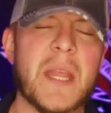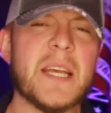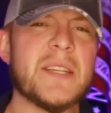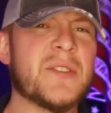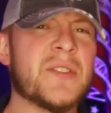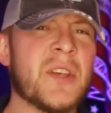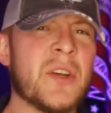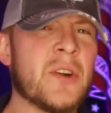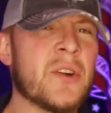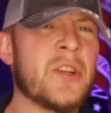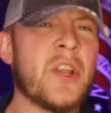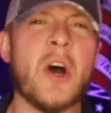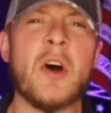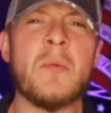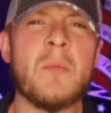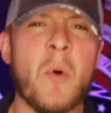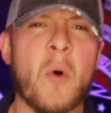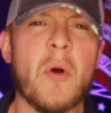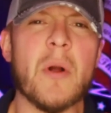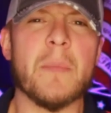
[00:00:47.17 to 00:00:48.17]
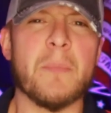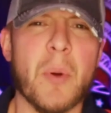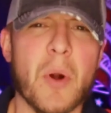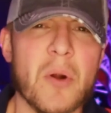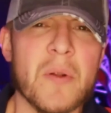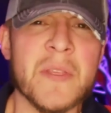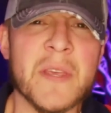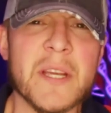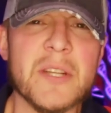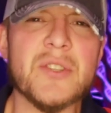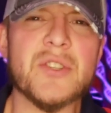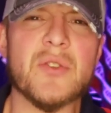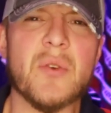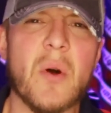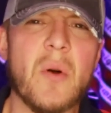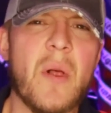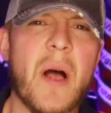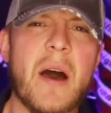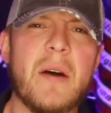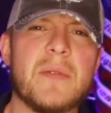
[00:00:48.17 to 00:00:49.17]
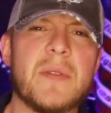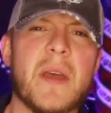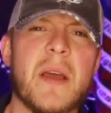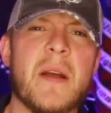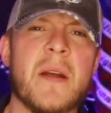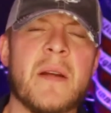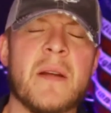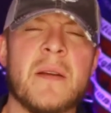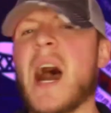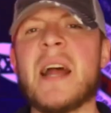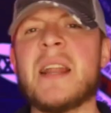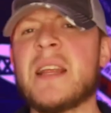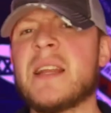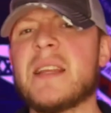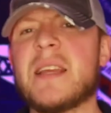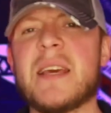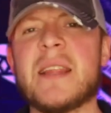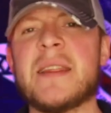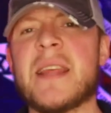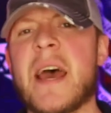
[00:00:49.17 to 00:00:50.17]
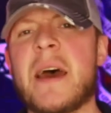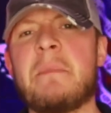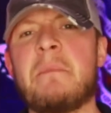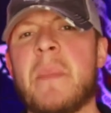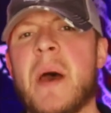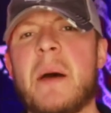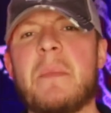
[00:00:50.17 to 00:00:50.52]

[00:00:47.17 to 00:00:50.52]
Is there no more birth control out there? I didn't get that